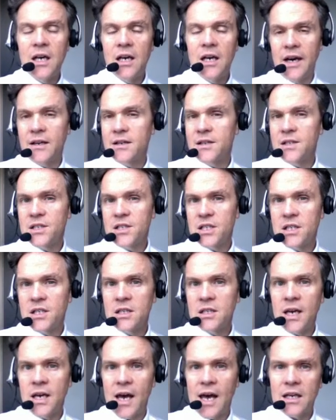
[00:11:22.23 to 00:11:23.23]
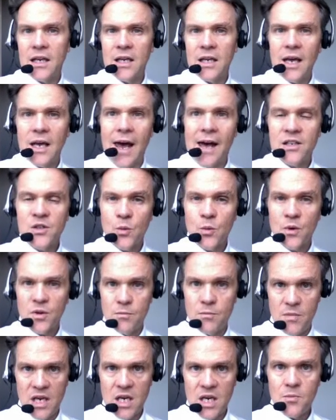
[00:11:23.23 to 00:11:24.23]
And indeed, as with
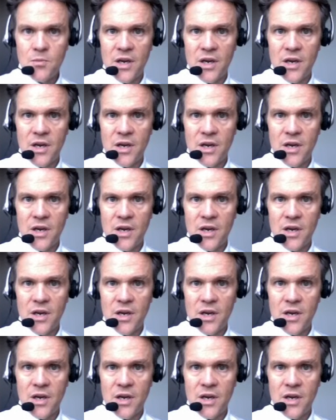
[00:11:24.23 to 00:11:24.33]
many